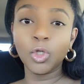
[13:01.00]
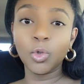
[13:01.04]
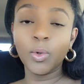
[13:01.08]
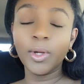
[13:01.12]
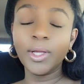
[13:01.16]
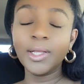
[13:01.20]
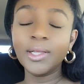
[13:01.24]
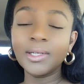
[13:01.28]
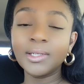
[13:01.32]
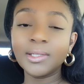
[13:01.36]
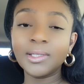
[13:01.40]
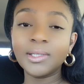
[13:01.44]

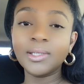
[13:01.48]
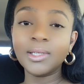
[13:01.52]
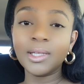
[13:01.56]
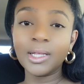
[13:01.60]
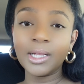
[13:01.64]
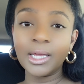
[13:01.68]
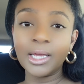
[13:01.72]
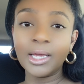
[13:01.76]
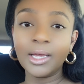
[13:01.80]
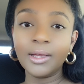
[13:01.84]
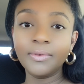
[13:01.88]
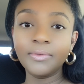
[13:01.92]
doing the
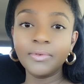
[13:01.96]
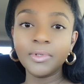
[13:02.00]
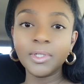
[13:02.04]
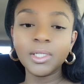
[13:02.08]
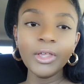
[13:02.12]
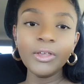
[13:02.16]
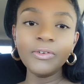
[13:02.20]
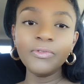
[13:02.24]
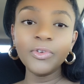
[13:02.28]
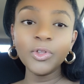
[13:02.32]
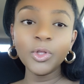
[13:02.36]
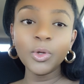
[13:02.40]

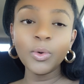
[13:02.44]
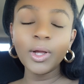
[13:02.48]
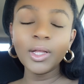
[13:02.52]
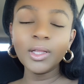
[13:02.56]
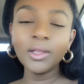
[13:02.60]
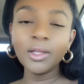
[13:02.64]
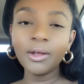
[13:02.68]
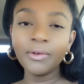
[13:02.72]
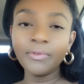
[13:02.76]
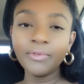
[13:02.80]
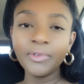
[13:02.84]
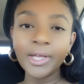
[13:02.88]
sleeves, even though I
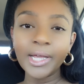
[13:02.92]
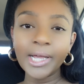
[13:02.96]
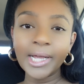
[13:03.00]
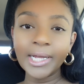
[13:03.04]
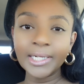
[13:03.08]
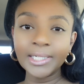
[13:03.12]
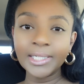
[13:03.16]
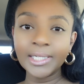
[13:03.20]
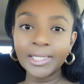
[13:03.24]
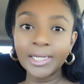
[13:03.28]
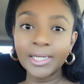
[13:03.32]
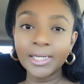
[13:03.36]
love the
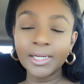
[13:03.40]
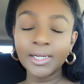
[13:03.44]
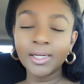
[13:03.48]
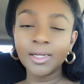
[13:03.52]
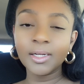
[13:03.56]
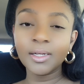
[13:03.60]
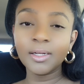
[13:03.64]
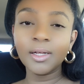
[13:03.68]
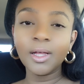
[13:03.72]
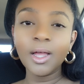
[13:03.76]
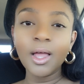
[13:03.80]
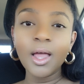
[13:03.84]

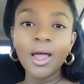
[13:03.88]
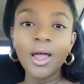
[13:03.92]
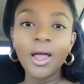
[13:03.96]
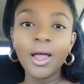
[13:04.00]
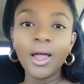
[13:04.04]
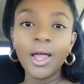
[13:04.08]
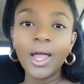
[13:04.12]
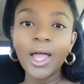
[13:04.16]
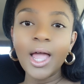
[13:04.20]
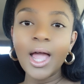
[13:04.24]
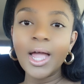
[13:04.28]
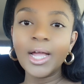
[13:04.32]
idea.
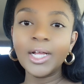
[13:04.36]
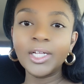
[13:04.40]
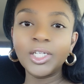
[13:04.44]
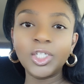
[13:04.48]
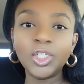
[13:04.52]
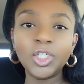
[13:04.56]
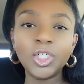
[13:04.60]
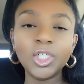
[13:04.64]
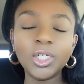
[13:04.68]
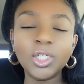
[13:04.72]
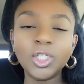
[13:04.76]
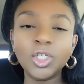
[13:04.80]

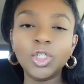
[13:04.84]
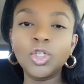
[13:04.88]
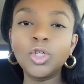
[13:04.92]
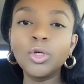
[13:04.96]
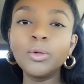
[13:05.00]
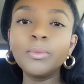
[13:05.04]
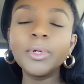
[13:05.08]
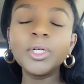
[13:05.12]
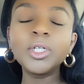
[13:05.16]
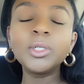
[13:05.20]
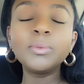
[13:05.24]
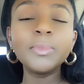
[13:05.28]
It's just
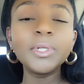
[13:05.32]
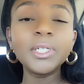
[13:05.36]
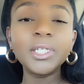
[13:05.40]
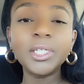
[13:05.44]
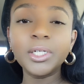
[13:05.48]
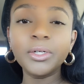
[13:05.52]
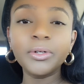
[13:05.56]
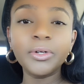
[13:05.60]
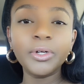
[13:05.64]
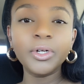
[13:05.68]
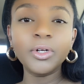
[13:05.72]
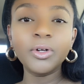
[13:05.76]
too much
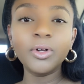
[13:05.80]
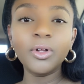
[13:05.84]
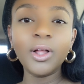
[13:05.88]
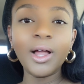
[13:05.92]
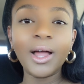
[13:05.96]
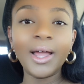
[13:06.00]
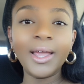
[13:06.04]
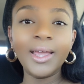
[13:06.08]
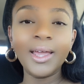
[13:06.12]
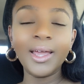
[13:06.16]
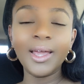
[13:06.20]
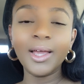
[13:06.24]
material.
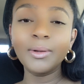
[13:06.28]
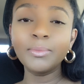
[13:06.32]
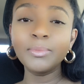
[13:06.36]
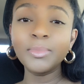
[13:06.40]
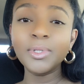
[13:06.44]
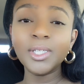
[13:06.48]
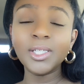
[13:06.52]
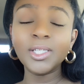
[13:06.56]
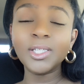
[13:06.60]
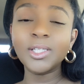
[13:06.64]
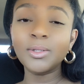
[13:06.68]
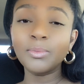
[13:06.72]
I
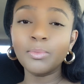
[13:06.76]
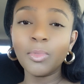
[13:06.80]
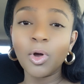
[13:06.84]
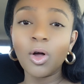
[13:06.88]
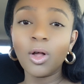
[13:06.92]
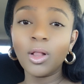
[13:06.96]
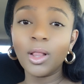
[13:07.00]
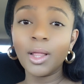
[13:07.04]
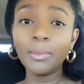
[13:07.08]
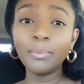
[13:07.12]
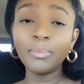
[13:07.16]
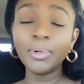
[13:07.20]
am
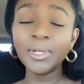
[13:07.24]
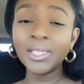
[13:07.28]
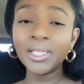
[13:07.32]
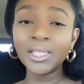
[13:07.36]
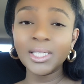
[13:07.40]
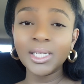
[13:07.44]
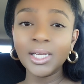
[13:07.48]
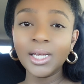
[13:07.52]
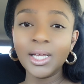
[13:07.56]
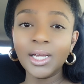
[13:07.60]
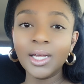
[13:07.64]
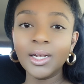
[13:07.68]
small, I'm
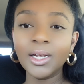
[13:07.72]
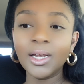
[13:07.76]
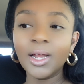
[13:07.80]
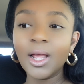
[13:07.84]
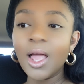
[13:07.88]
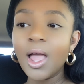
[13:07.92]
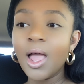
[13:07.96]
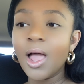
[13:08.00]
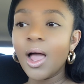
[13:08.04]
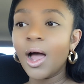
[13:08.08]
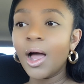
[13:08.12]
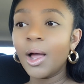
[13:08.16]
petite,
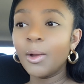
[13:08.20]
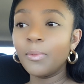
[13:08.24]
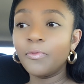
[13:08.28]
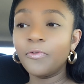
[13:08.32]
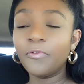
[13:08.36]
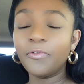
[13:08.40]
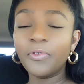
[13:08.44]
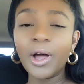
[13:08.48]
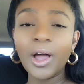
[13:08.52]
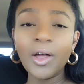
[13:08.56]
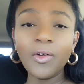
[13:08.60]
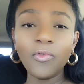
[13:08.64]
I'm
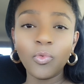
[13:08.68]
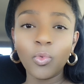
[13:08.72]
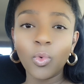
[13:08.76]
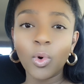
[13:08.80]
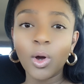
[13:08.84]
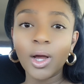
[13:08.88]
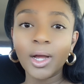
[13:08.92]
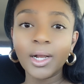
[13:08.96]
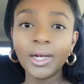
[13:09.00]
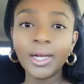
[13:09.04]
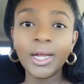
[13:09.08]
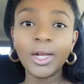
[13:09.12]

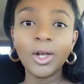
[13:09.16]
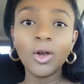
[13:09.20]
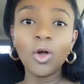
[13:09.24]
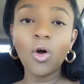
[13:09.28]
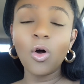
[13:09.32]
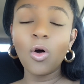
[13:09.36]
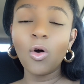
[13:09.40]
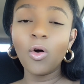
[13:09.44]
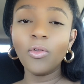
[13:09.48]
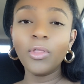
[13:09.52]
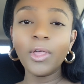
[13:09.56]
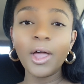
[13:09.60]
5'1", and
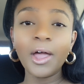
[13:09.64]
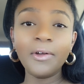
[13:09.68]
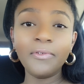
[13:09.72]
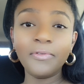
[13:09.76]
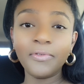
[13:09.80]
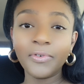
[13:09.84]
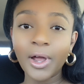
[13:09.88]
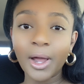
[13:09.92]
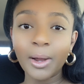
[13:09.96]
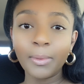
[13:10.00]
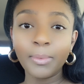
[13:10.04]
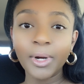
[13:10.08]
all
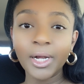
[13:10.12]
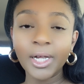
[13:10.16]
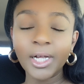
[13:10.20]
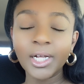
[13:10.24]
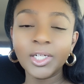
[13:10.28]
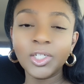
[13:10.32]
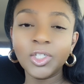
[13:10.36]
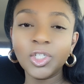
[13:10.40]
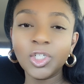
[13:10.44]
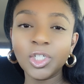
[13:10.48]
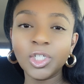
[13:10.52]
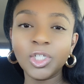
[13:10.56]
that
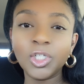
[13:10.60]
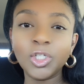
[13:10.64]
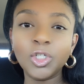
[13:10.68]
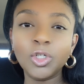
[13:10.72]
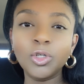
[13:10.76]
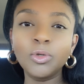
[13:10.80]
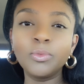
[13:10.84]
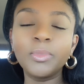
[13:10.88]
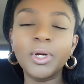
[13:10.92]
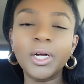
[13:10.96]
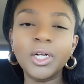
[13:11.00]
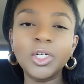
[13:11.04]
fabric is
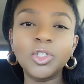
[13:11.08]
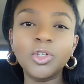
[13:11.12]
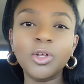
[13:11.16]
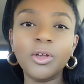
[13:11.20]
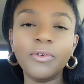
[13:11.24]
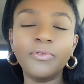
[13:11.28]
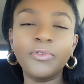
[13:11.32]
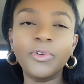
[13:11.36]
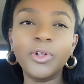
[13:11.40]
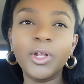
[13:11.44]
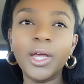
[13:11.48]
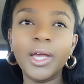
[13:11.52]
just too much,
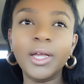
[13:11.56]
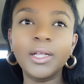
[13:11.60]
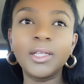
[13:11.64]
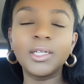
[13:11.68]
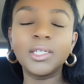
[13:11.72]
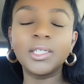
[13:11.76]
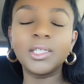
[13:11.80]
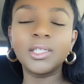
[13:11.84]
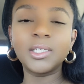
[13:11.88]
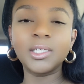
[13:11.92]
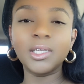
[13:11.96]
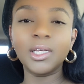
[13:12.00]
so I feel like
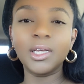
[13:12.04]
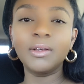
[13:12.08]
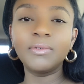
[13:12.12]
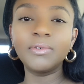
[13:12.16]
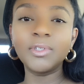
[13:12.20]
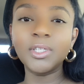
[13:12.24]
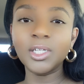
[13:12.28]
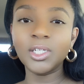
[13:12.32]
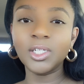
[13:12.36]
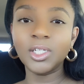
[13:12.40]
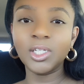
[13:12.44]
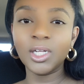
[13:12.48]
the
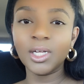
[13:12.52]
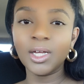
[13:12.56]
sleeves